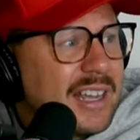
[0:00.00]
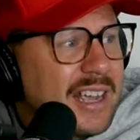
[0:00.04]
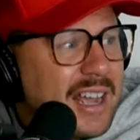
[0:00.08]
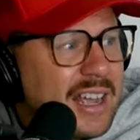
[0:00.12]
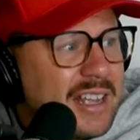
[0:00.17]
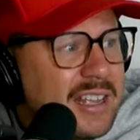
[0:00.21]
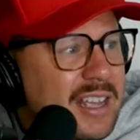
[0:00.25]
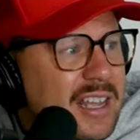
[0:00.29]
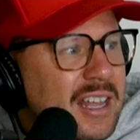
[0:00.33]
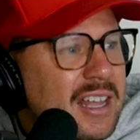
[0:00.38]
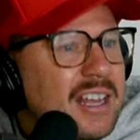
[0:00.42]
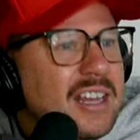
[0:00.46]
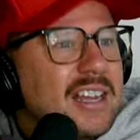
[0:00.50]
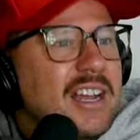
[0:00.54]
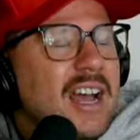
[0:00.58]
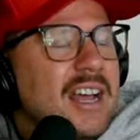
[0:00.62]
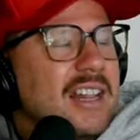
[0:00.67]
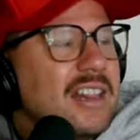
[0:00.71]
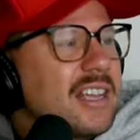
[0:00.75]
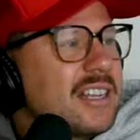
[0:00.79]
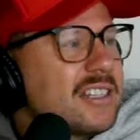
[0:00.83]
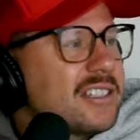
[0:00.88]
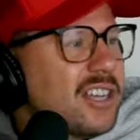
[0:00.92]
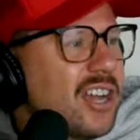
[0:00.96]
That guy,
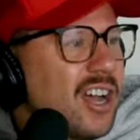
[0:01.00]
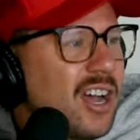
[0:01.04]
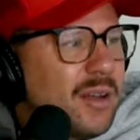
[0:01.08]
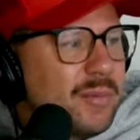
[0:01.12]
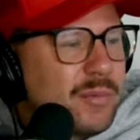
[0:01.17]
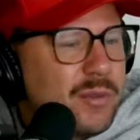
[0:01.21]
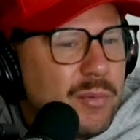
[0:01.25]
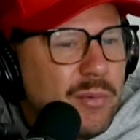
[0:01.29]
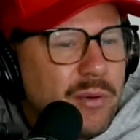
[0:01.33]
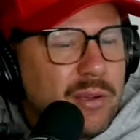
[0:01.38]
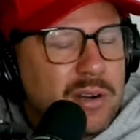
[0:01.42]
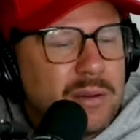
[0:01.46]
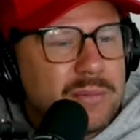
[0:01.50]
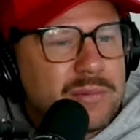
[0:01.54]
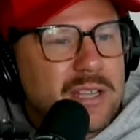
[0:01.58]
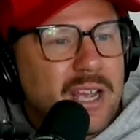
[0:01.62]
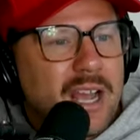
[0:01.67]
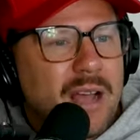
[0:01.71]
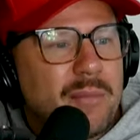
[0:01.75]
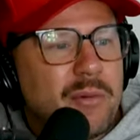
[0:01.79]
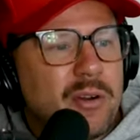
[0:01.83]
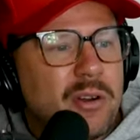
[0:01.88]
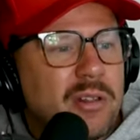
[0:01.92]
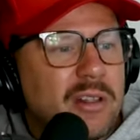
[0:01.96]
guy like Tom, you brought up
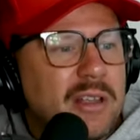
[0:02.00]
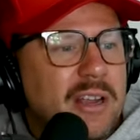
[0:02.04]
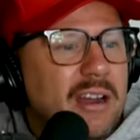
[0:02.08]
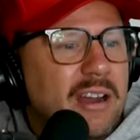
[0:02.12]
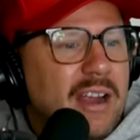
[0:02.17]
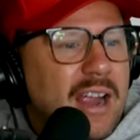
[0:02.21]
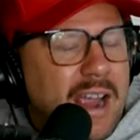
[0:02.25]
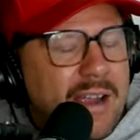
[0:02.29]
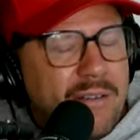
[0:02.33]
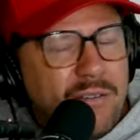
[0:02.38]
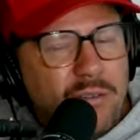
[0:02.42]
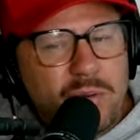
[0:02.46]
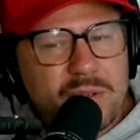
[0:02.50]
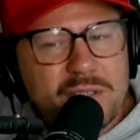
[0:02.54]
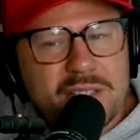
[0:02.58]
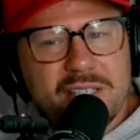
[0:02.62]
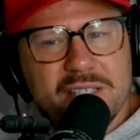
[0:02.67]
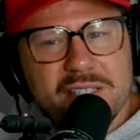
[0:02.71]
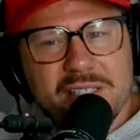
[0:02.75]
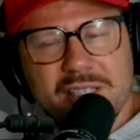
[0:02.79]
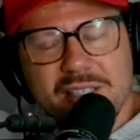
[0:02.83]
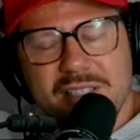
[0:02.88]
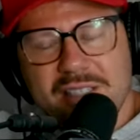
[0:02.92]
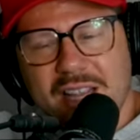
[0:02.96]
Tom earlier. Everyone
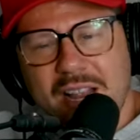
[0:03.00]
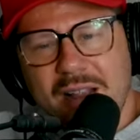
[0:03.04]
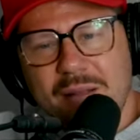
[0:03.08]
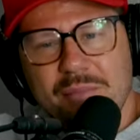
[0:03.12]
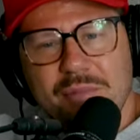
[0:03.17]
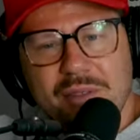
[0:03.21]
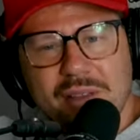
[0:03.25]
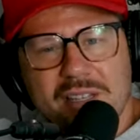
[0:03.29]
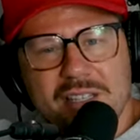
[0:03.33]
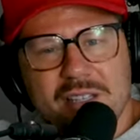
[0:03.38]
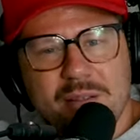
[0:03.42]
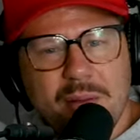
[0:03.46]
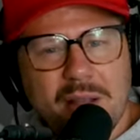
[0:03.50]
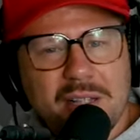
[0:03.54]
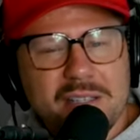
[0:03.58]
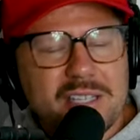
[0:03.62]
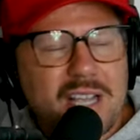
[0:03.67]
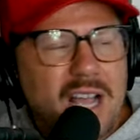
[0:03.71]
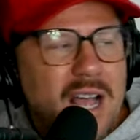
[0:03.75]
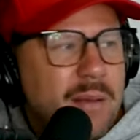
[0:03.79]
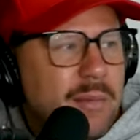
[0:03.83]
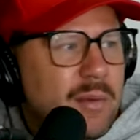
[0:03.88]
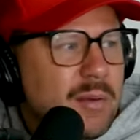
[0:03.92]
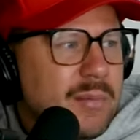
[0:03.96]
says the same things about
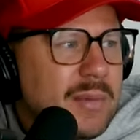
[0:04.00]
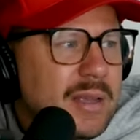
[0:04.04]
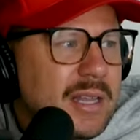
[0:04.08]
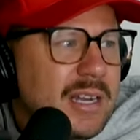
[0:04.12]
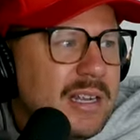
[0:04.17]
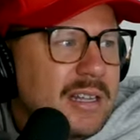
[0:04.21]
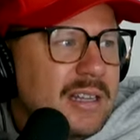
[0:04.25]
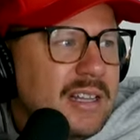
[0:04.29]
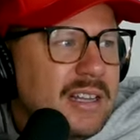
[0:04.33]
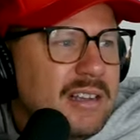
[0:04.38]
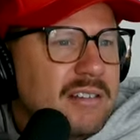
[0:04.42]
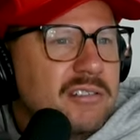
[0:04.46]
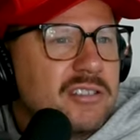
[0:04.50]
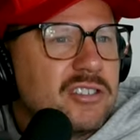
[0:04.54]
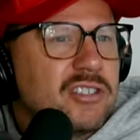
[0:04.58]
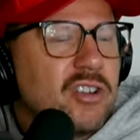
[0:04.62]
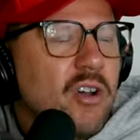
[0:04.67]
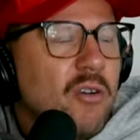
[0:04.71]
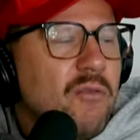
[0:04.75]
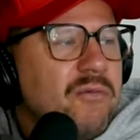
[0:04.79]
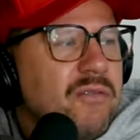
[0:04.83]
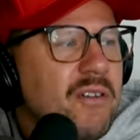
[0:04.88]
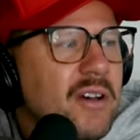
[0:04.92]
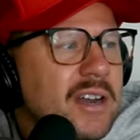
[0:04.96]
Tom immediately.
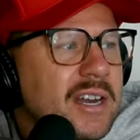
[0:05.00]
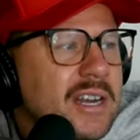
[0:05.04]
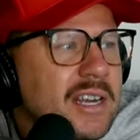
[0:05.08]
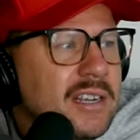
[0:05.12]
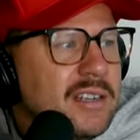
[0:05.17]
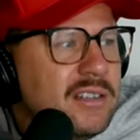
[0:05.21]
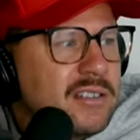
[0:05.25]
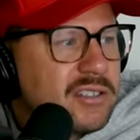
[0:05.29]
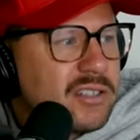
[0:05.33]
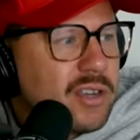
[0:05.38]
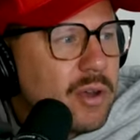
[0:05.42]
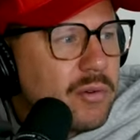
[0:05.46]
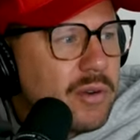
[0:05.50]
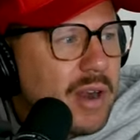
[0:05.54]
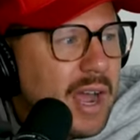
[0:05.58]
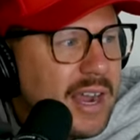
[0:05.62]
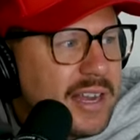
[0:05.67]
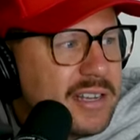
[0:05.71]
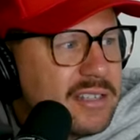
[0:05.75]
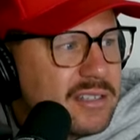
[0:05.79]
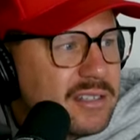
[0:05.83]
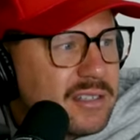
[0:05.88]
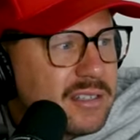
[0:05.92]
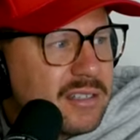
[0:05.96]
So funny, so
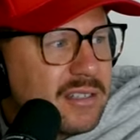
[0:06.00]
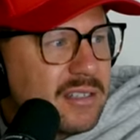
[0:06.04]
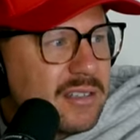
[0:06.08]
nice.